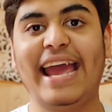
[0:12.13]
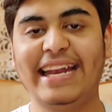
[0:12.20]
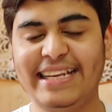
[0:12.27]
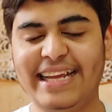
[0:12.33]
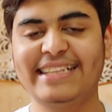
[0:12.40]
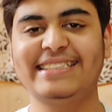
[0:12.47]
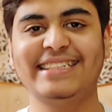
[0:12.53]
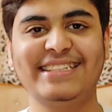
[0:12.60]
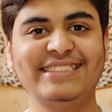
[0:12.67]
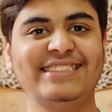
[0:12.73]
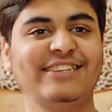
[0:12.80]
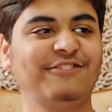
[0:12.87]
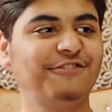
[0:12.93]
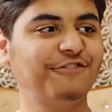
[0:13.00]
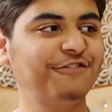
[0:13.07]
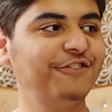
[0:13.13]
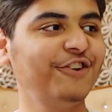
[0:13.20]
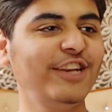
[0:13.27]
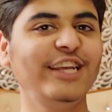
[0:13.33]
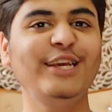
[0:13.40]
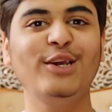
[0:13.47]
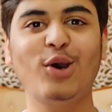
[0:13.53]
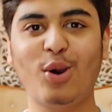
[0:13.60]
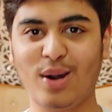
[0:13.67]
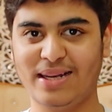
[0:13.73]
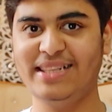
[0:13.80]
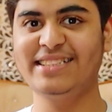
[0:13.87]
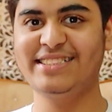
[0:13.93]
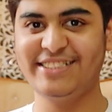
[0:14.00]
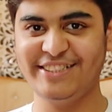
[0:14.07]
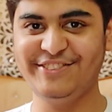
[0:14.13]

and yes, it is a fully honest